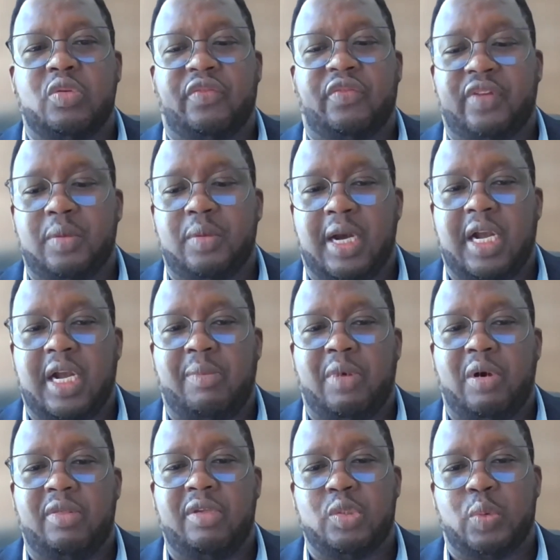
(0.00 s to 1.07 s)
your feedback
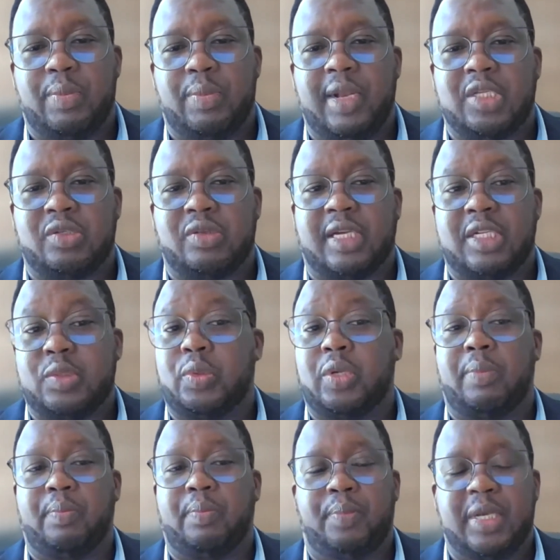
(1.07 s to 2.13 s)
about this webinar so that
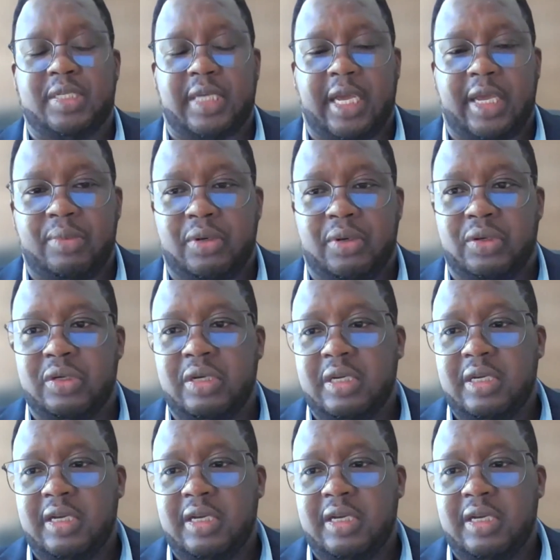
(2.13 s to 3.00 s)
we are better able